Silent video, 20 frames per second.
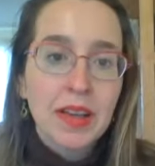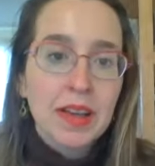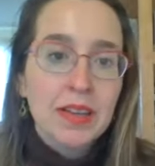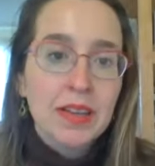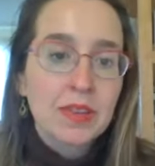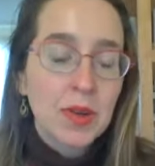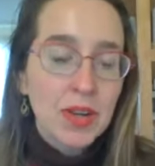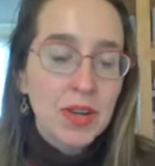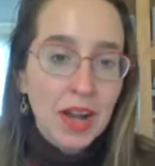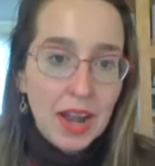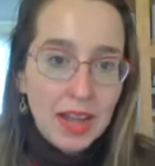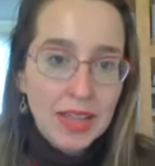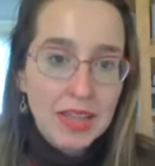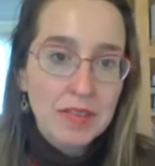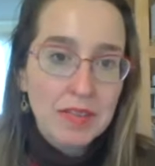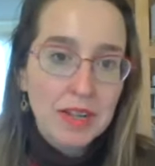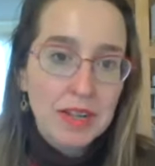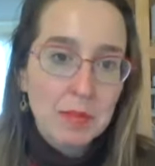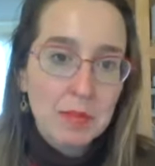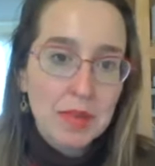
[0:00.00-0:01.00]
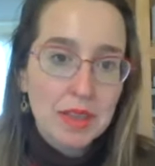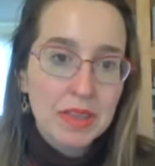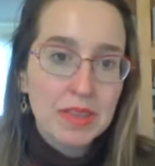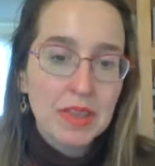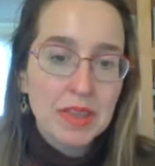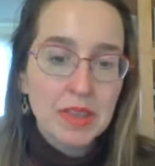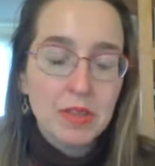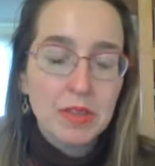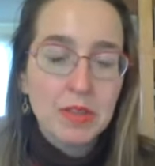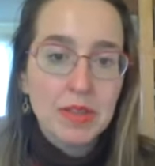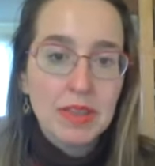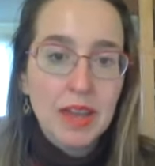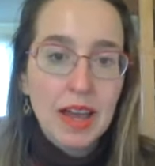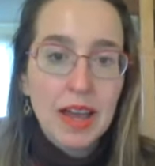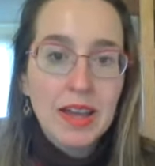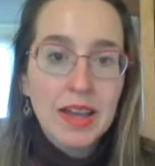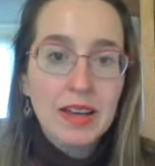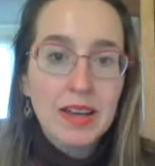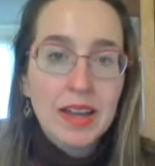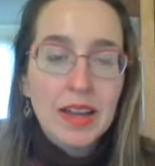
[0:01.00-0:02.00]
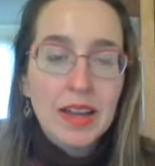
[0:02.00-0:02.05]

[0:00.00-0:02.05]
So I'd highly recommend that you do that.